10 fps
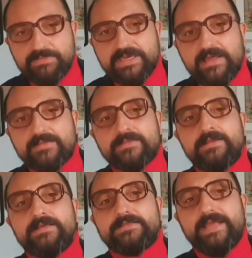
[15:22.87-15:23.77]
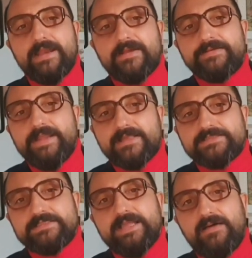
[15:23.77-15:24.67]
Because there are
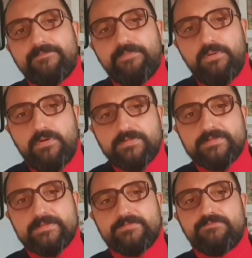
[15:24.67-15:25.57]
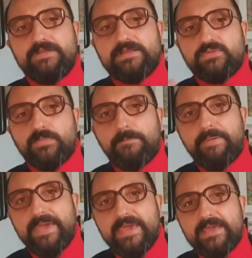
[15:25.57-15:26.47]
not enough persons willing to
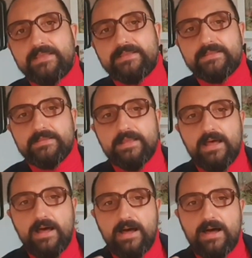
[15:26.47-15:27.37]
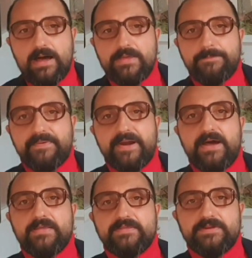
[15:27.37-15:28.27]
pay the high
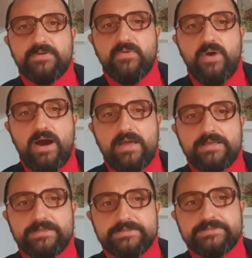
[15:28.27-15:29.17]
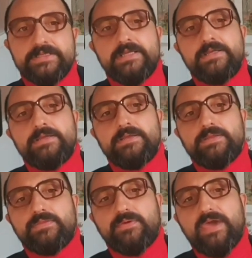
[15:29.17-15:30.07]
price required
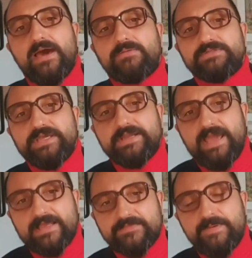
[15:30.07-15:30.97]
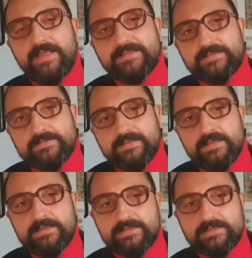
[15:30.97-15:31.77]
to cover their expenses.